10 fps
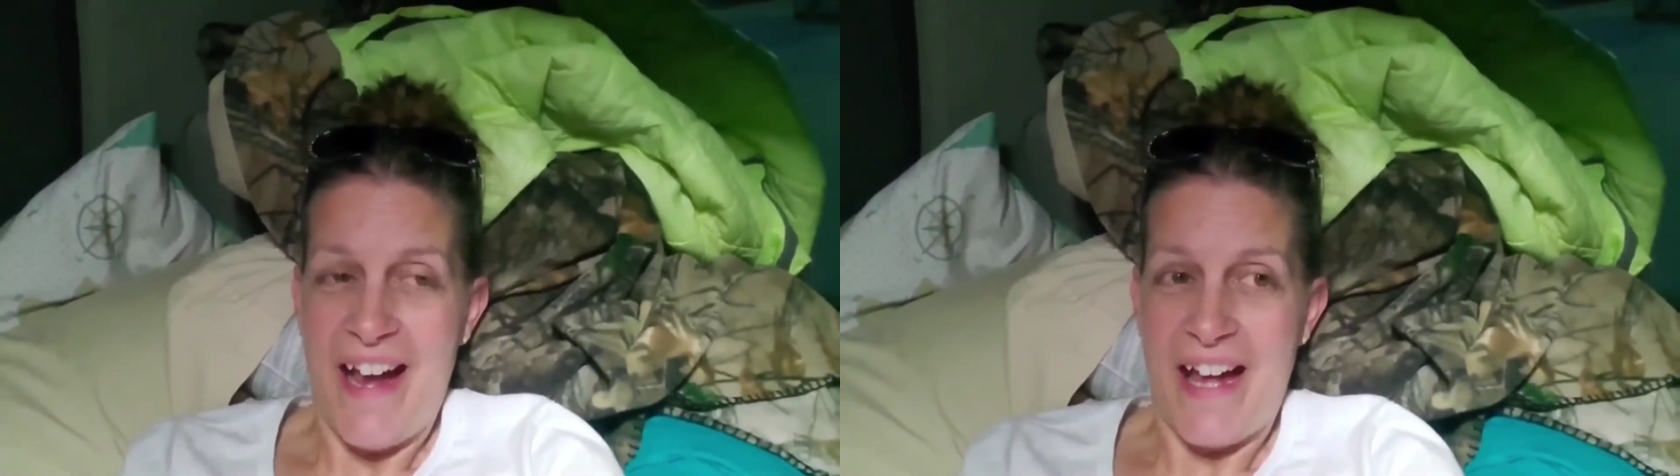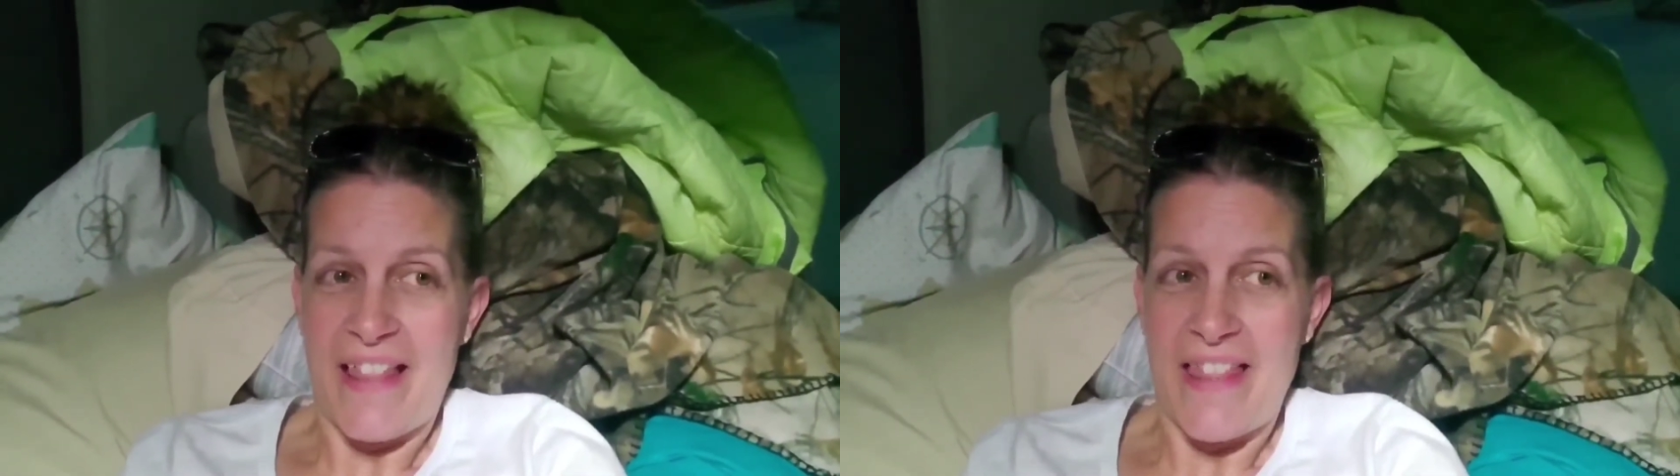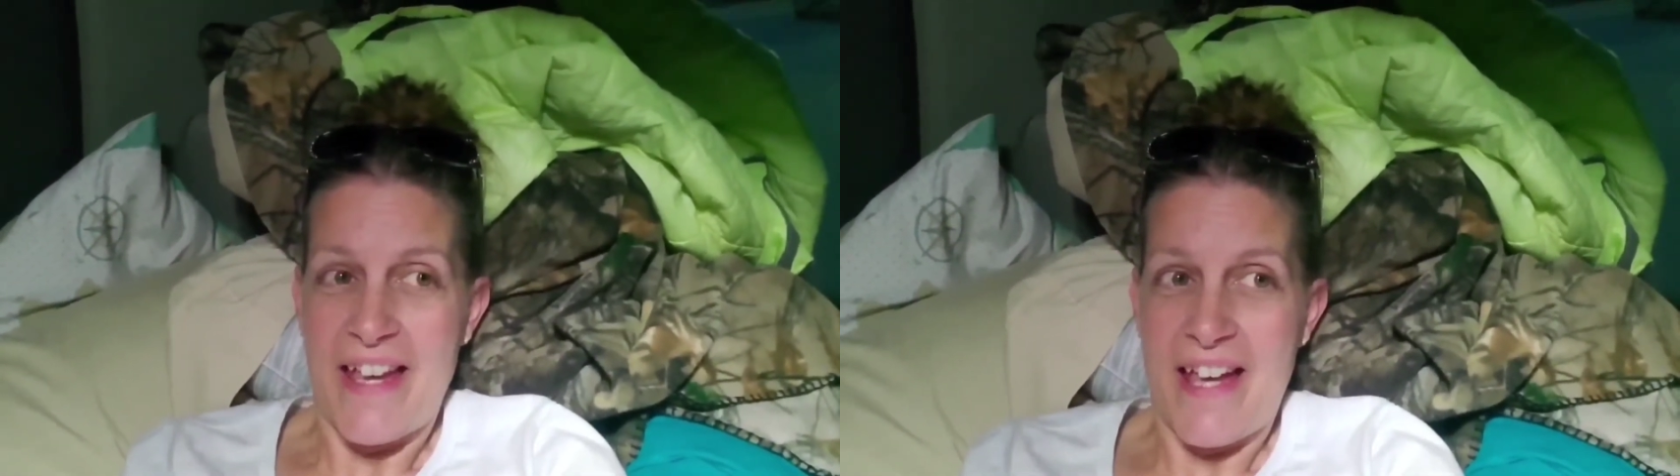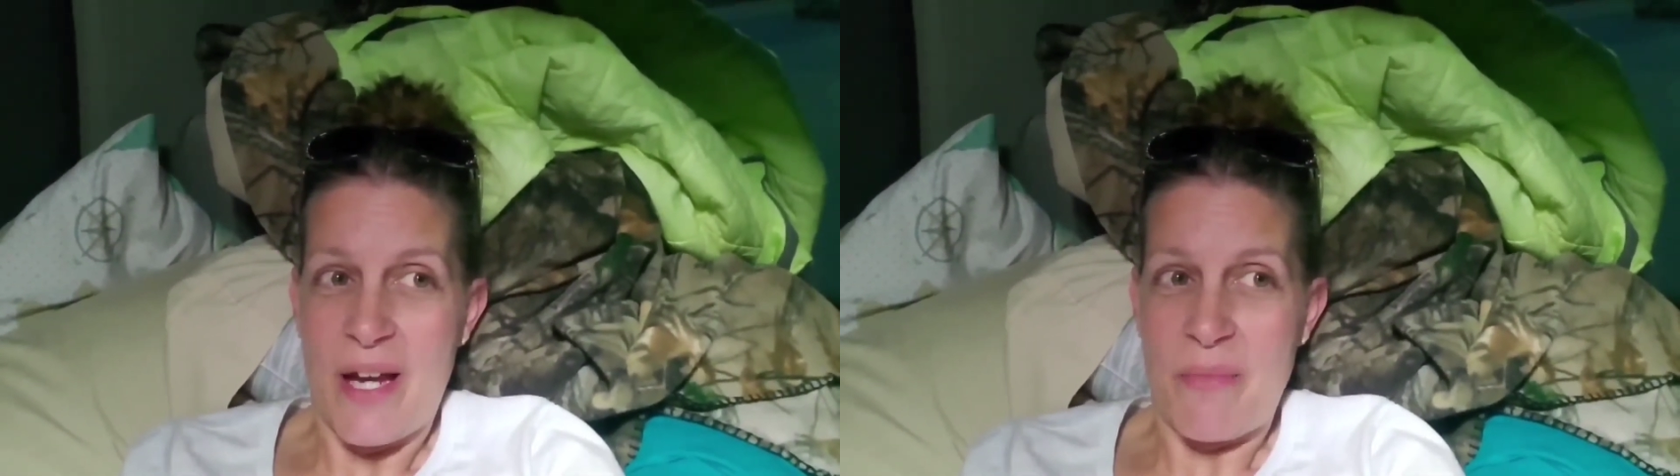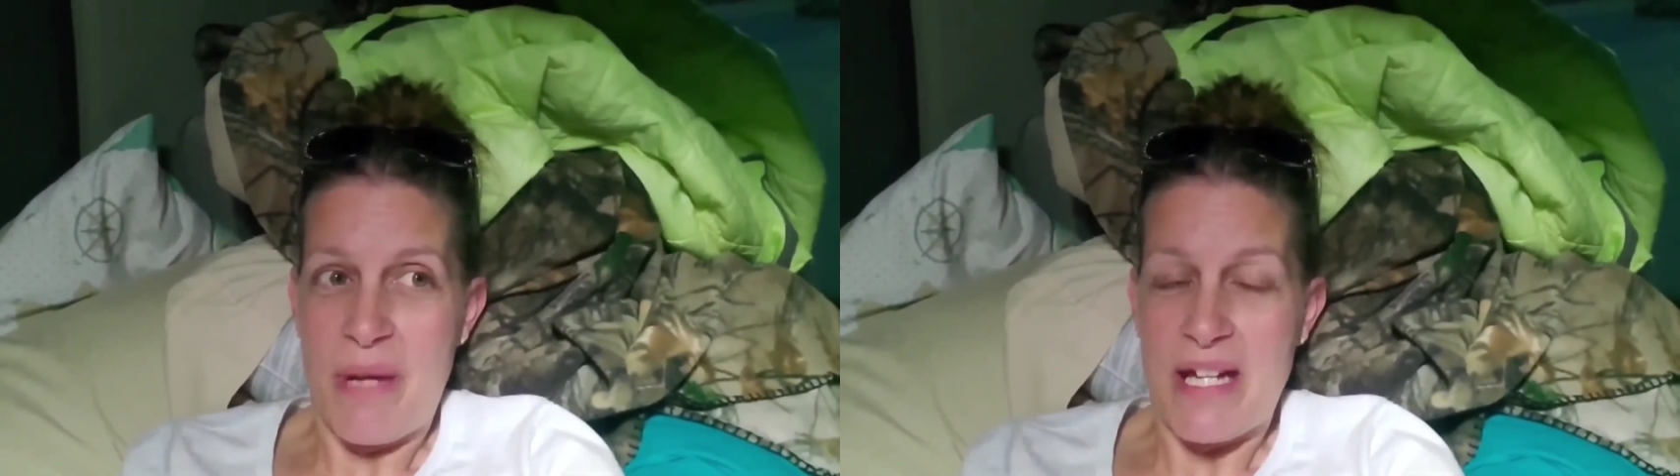And
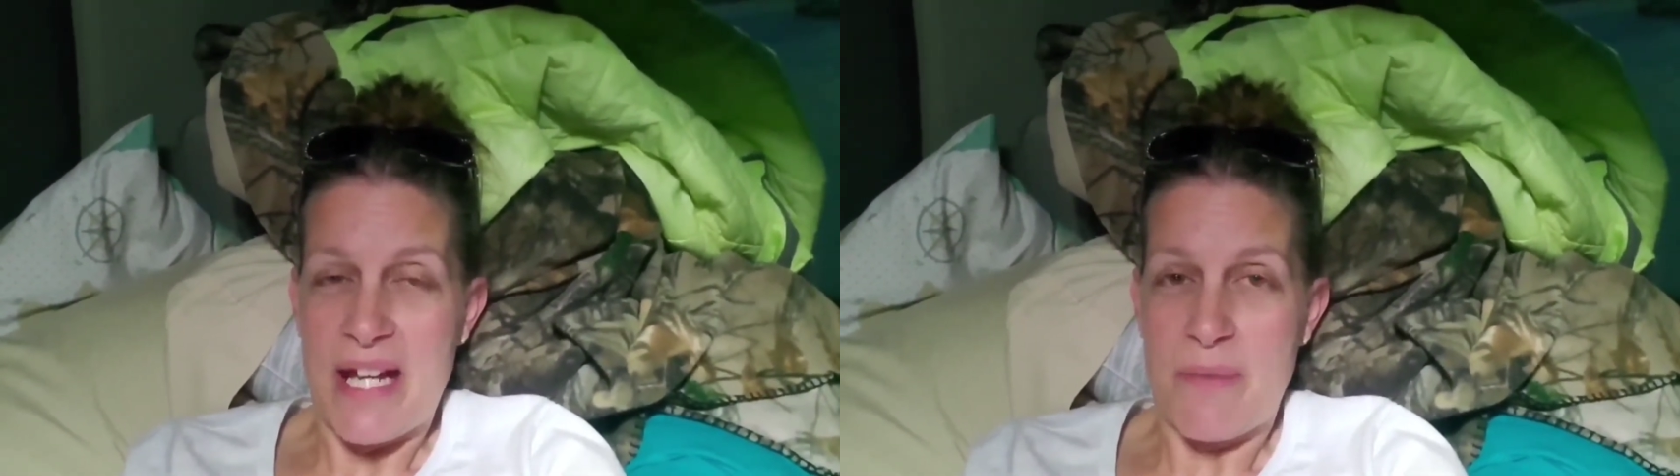then Monday